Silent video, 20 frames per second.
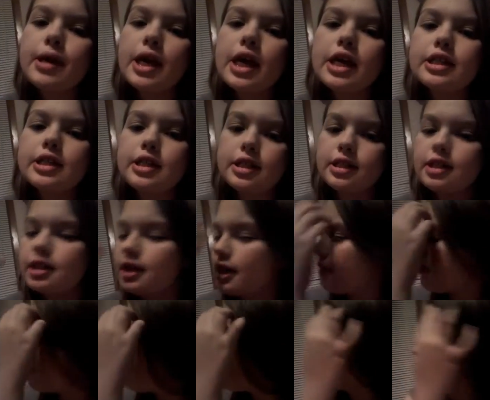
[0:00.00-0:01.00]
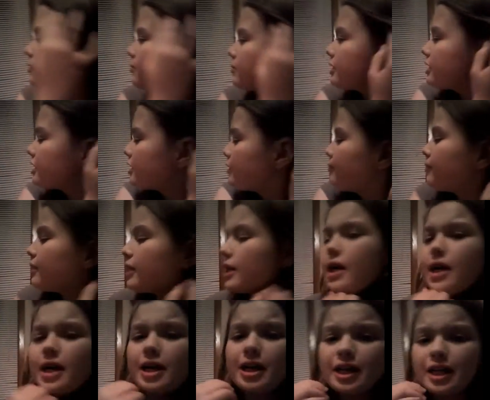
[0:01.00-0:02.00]
because he's an ambulance person,
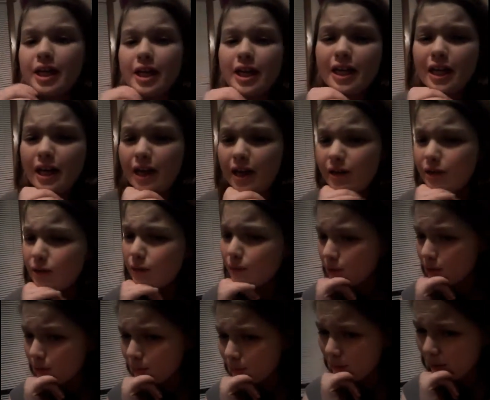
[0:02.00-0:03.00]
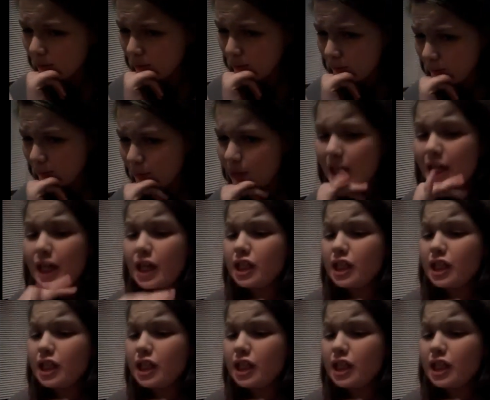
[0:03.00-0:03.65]
but like I don't want him to go.